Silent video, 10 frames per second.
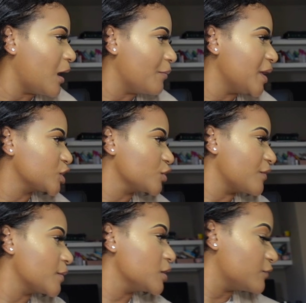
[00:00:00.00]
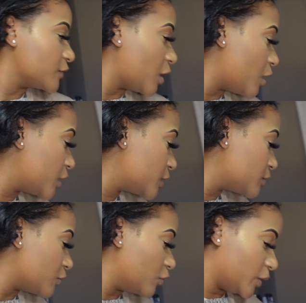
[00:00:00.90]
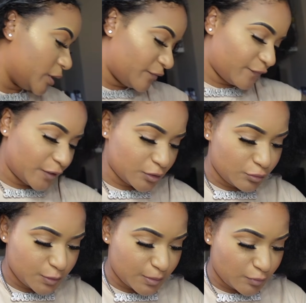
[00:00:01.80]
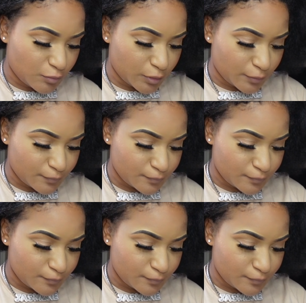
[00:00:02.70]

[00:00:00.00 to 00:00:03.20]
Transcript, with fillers: I'm not sure if I'm going to vlog. What the fuck do these people want?